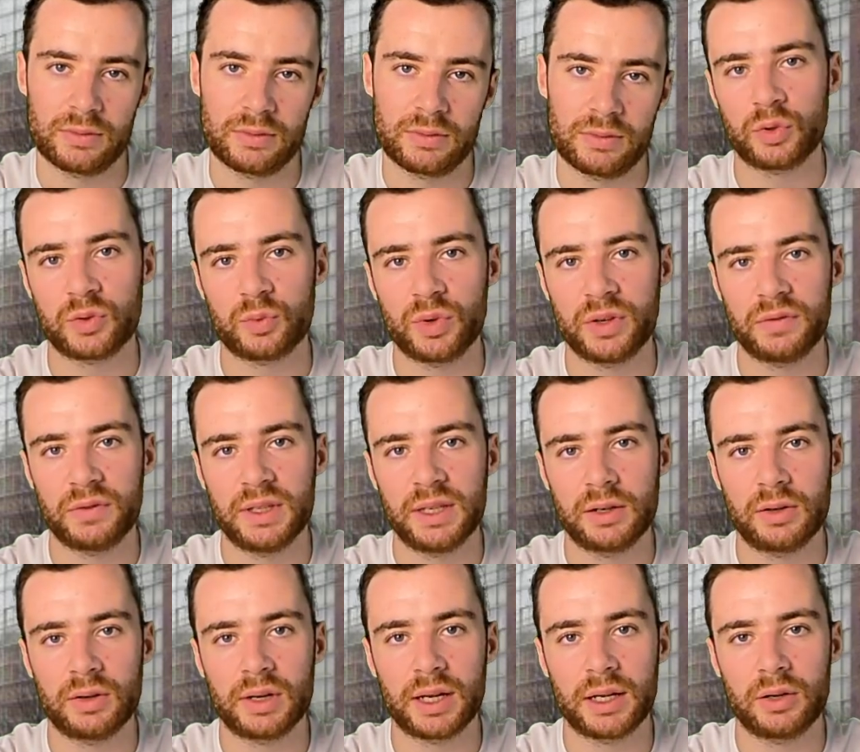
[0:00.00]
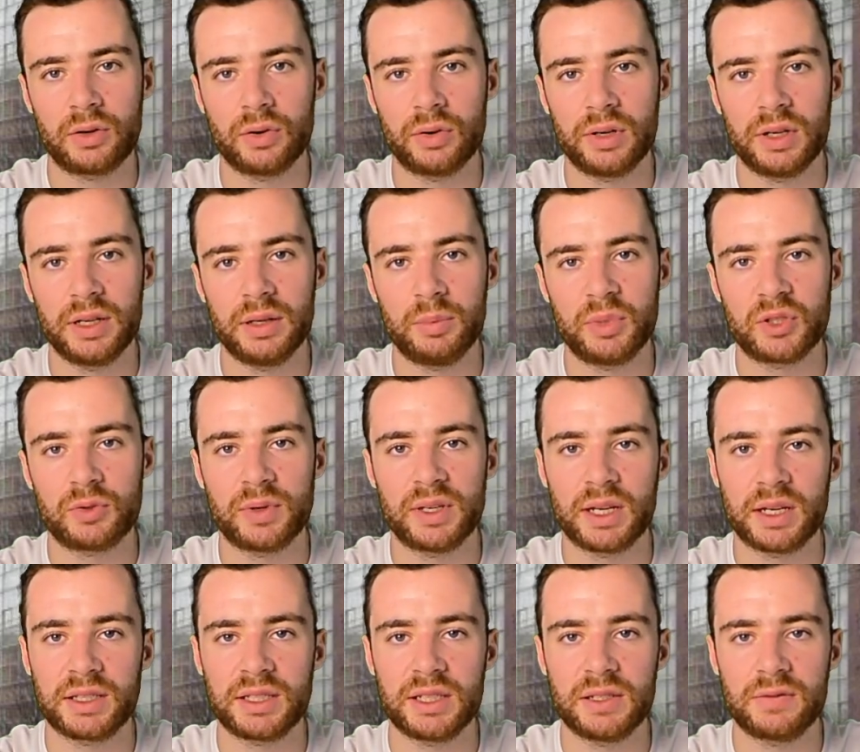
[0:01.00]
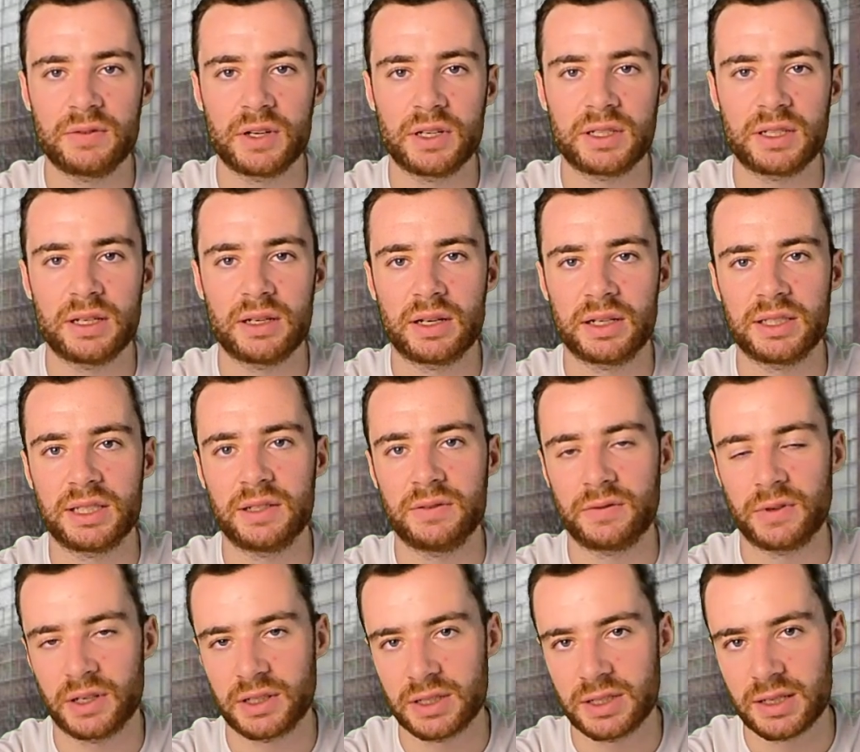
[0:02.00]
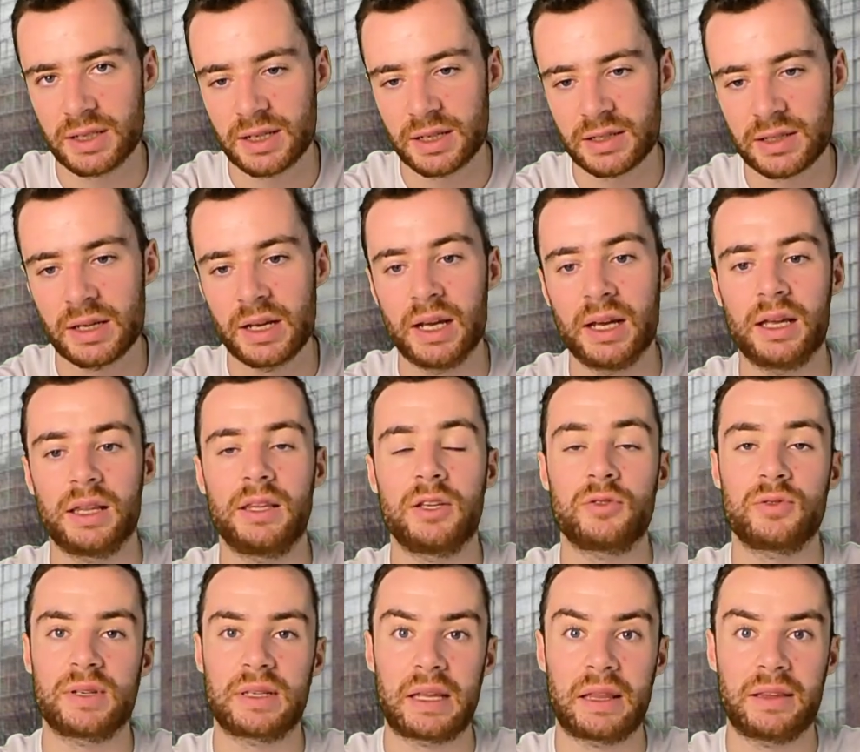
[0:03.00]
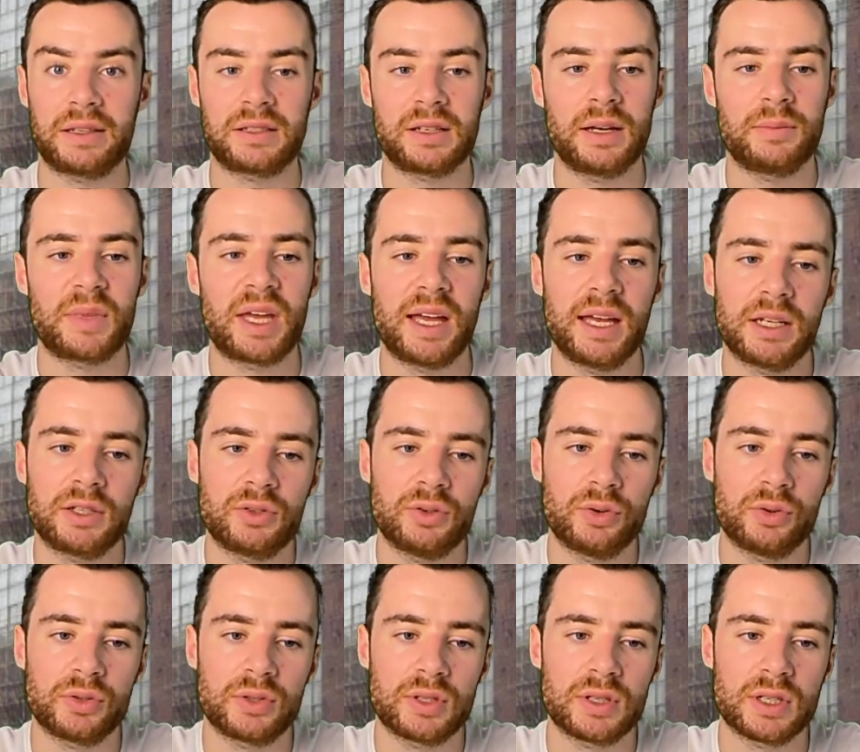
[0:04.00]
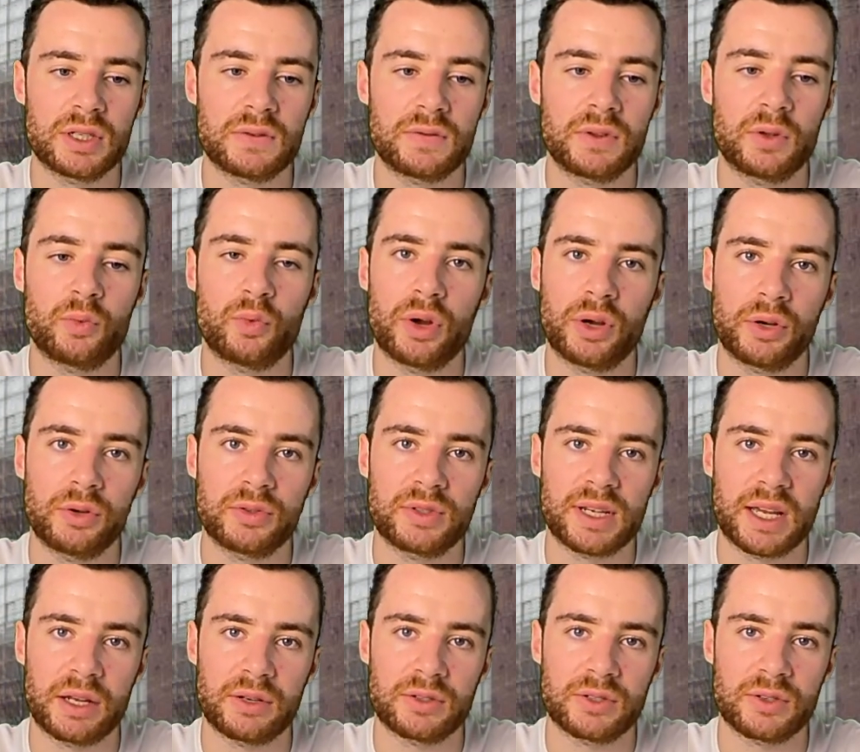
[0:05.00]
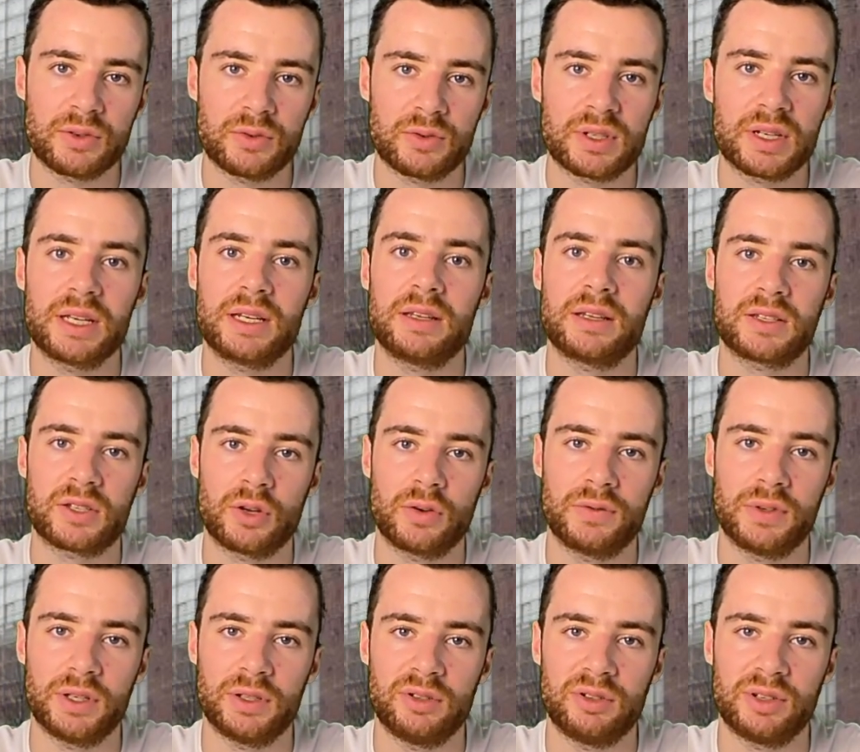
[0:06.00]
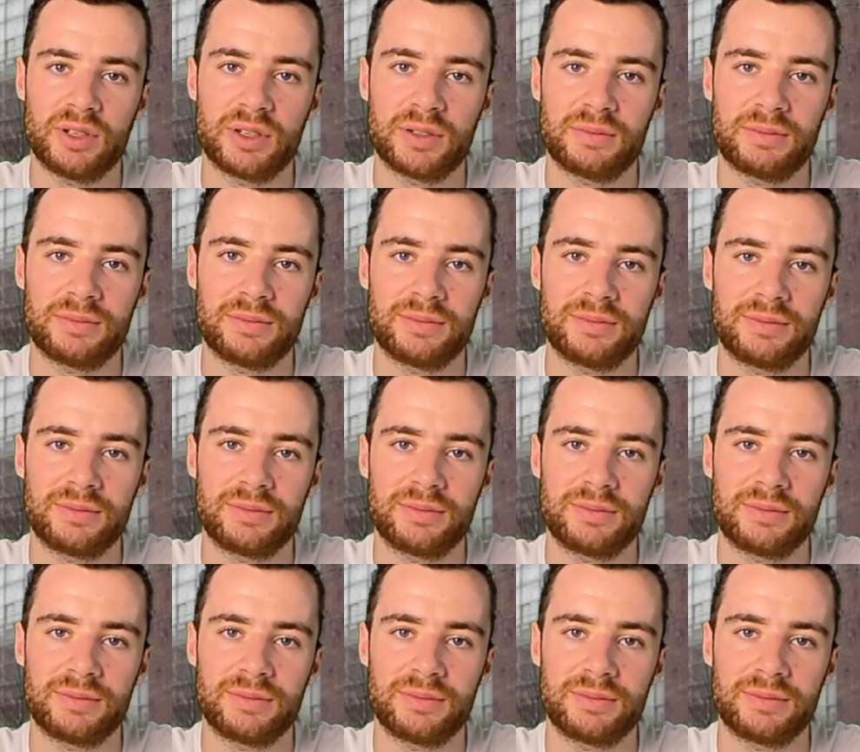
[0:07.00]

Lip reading: Built with Nikolai Koly between 1930 and 1936, this was at the time the headquarters for the workers' councils in the Soviet Union.